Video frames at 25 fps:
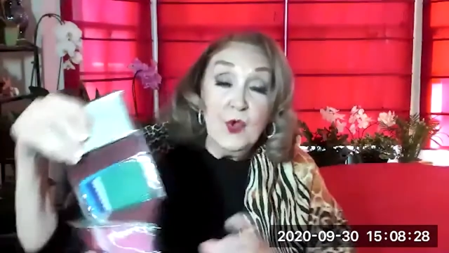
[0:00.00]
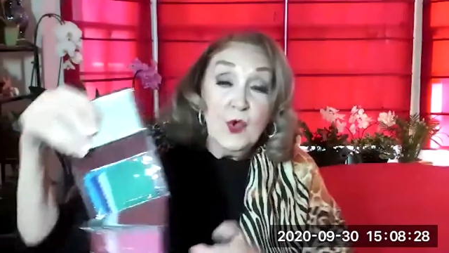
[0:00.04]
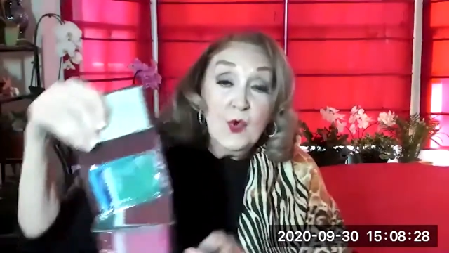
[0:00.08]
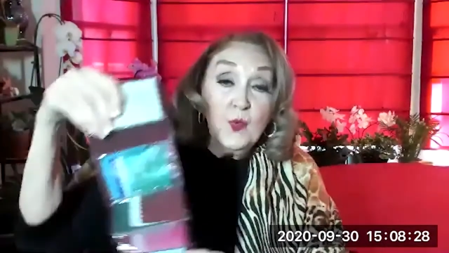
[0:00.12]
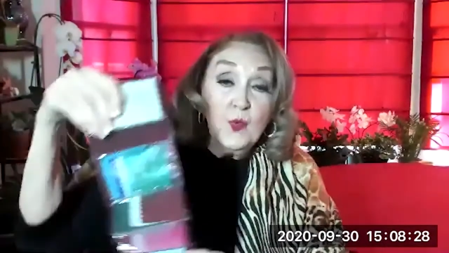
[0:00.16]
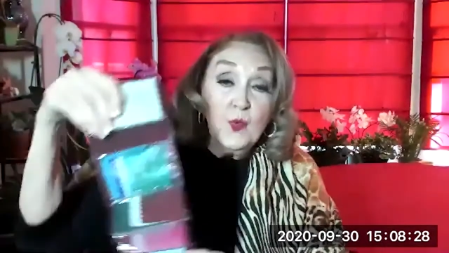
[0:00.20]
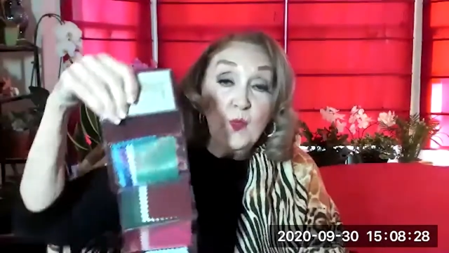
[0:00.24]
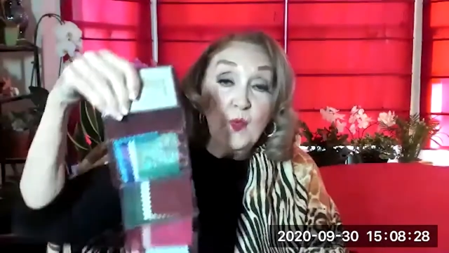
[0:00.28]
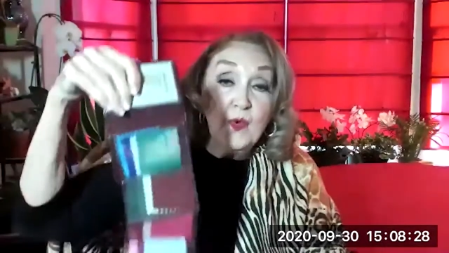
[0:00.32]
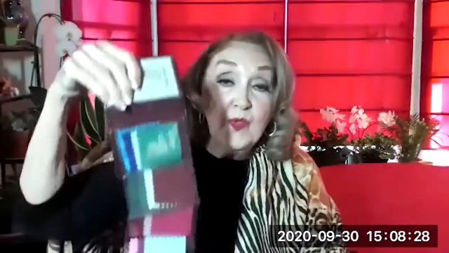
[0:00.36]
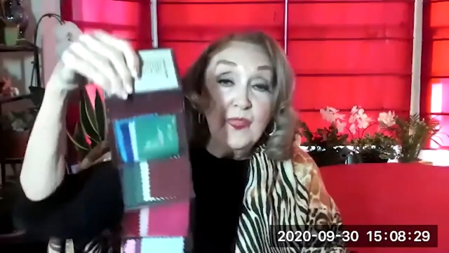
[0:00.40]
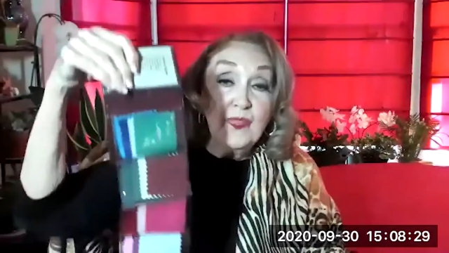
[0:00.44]

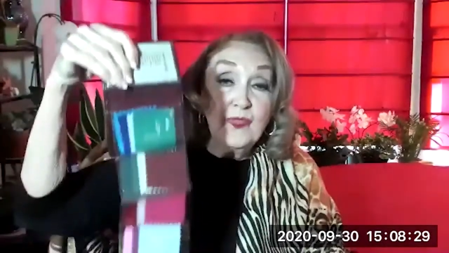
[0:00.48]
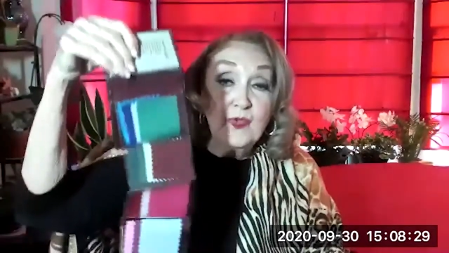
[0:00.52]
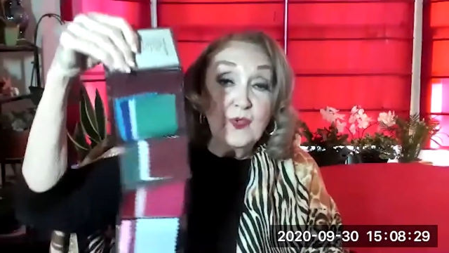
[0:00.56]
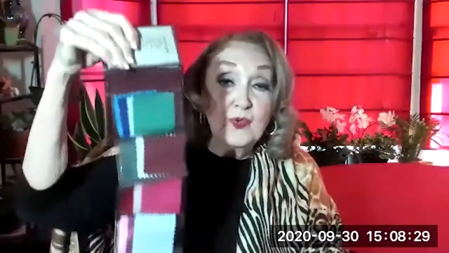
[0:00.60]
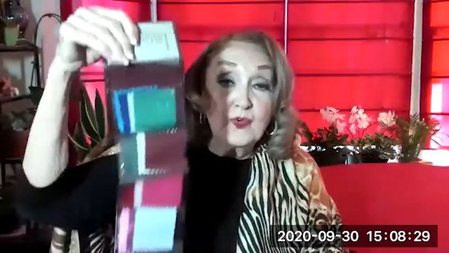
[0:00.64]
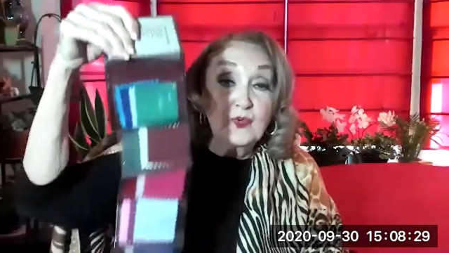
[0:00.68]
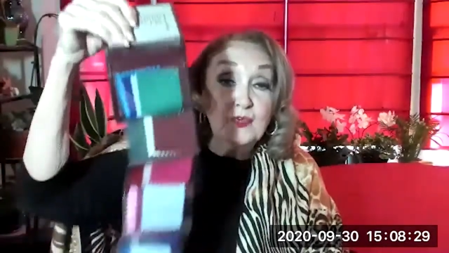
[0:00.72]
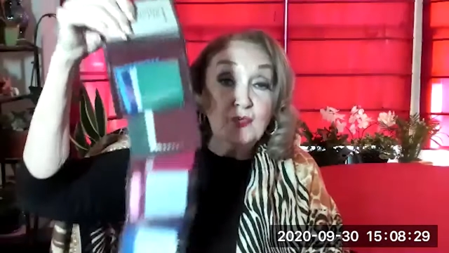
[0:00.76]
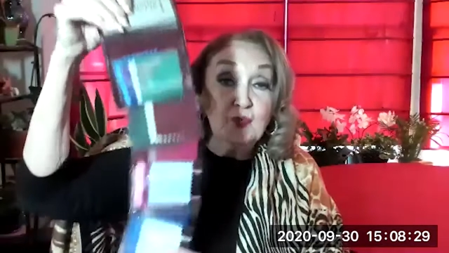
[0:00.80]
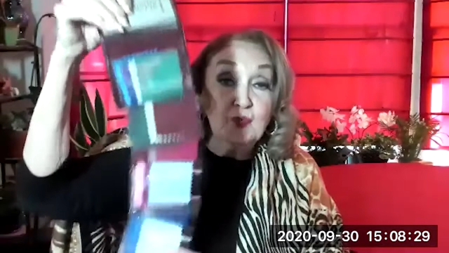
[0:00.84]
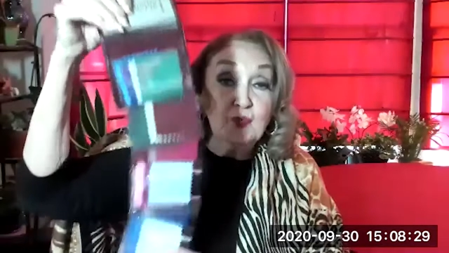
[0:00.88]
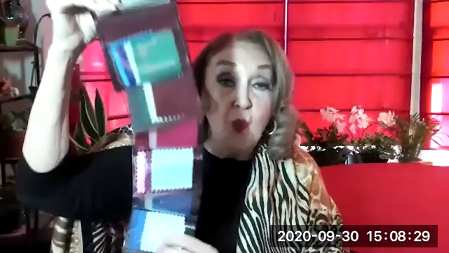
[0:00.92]
with your
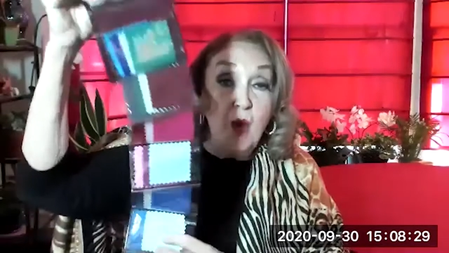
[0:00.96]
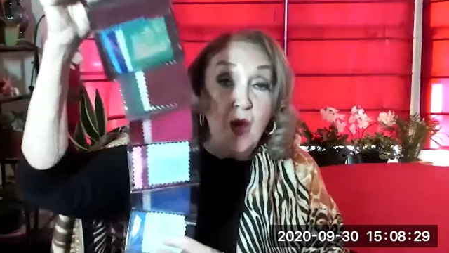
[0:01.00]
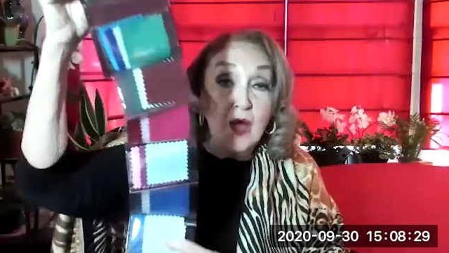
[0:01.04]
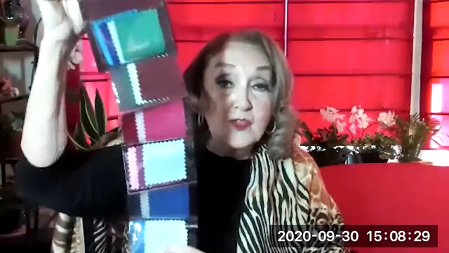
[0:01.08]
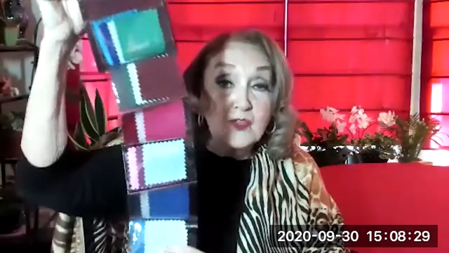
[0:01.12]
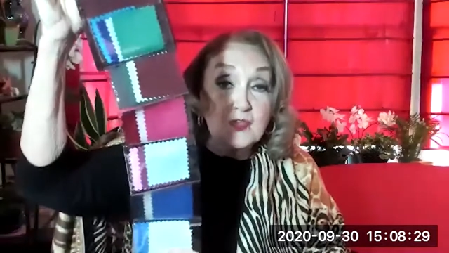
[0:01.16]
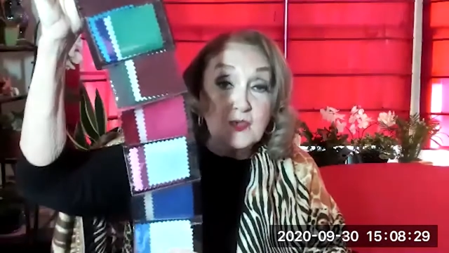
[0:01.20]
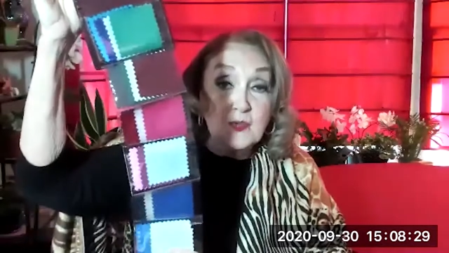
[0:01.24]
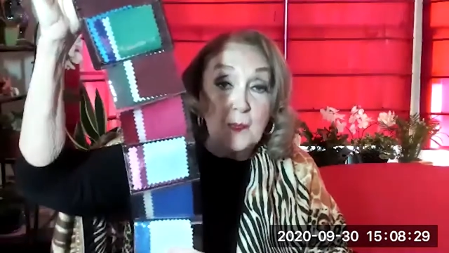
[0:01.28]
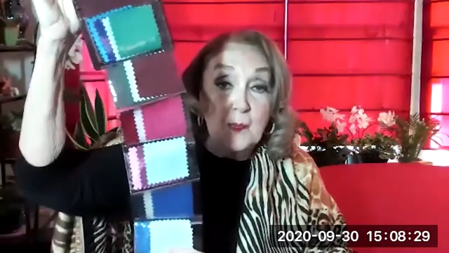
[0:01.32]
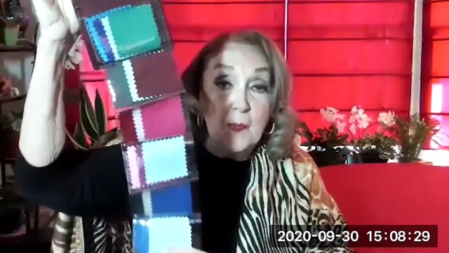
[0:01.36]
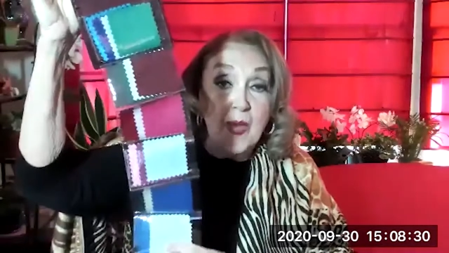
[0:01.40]

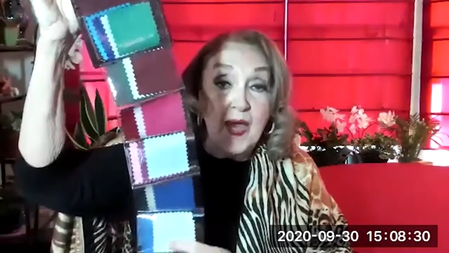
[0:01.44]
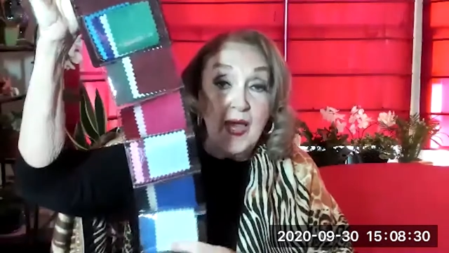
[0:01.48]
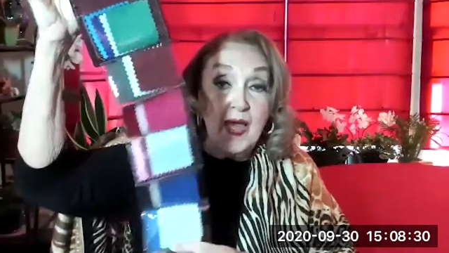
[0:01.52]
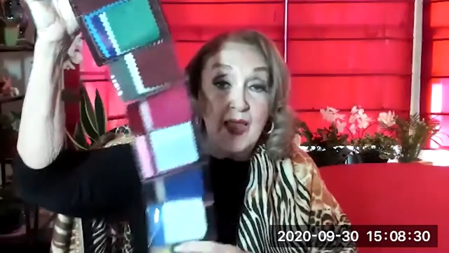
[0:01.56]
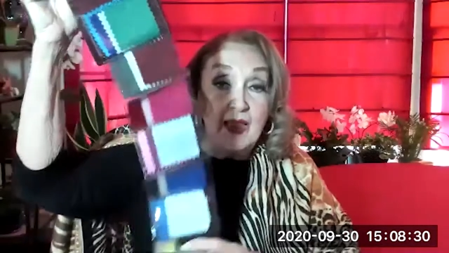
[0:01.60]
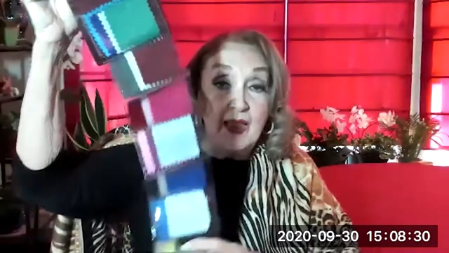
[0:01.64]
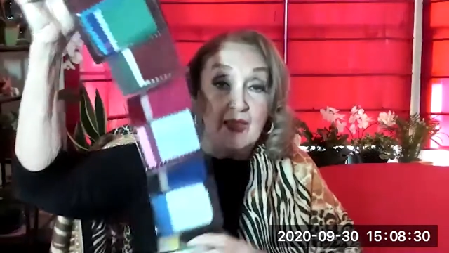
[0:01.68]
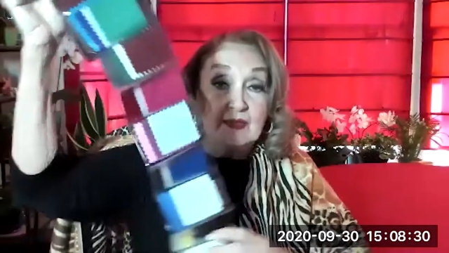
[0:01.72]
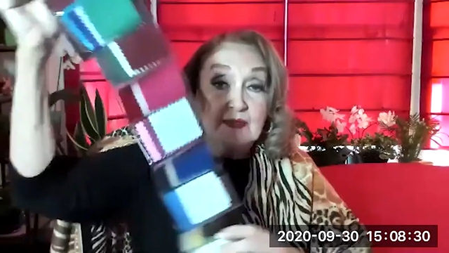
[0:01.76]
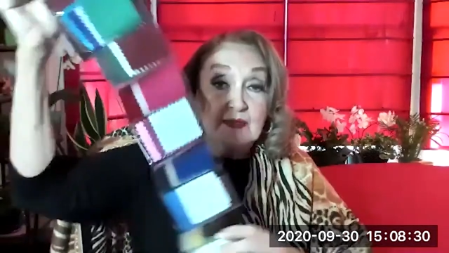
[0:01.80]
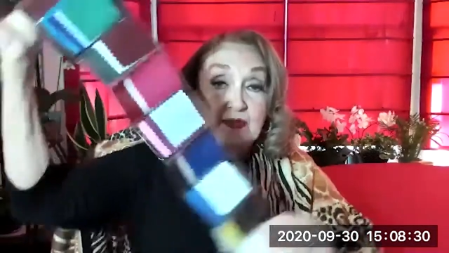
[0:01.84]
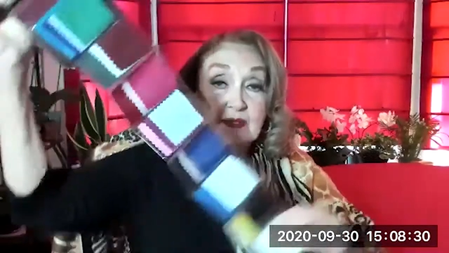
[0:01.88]
swatch
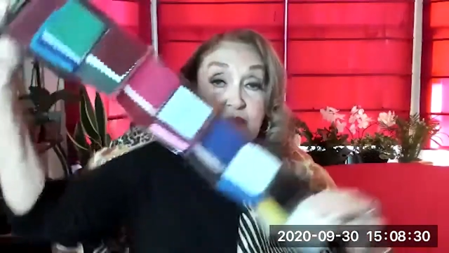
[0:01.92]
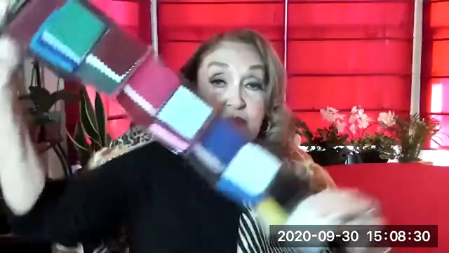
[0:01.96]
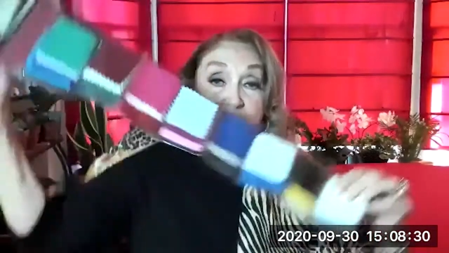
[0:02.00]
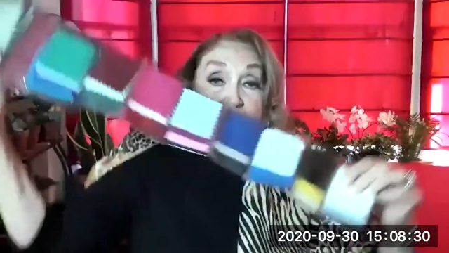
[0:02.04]
palette